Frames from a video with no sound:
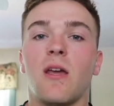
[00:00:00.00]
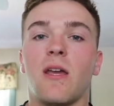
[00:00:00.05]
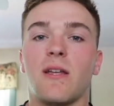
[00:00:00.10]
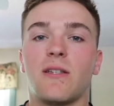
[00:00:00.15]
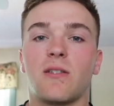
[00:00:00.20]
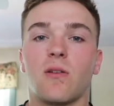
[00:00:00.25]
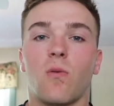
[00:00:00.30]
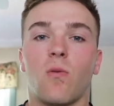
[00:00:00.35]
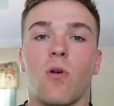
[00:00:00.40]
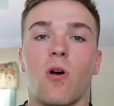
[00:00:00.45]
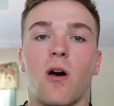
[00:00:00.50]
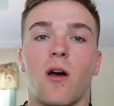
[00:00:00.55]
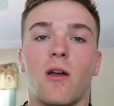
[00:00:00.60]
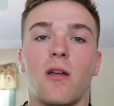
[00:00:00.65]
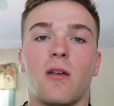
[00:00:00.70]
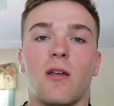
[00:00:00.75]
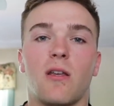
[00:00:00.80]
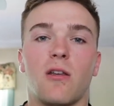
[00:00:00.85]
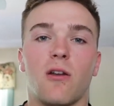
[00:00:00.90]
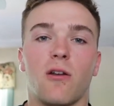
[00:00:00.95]
It's a
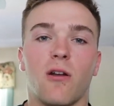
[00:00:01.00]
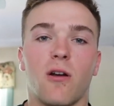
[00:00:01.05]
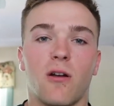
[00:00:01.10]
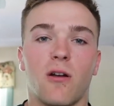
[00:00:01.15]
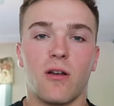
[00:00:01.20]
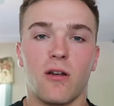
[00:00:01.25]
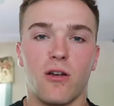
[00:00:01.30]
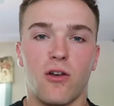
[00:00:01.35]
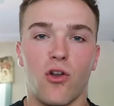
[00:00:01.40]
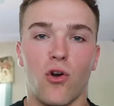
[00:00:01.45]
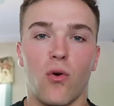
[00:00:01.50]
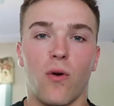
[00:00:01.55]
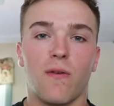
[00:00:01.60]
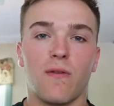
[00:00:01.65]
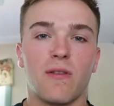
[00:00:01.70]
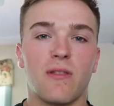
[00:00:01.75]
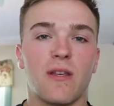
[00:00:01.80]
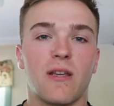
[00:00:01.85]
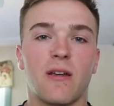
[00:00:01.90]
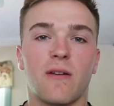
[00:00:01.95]
lot, and you're gonna know
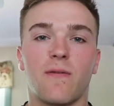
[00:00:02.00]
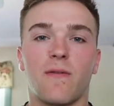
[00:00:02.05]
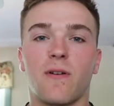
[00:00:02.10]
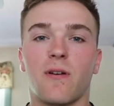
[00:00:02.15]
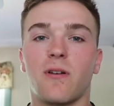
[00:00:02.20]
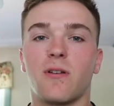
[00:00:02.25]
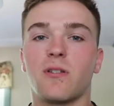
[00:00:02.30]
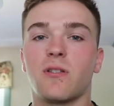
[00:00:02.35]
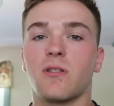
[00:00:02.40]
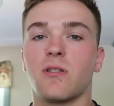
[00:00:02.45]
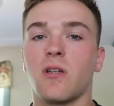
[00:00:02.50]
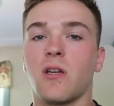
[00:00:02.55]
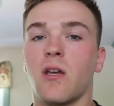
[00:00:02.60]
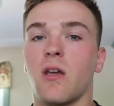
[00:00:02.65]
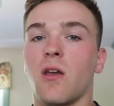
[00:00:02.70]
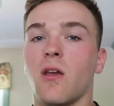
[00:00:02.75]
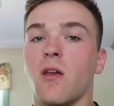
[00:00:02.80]
everything at first,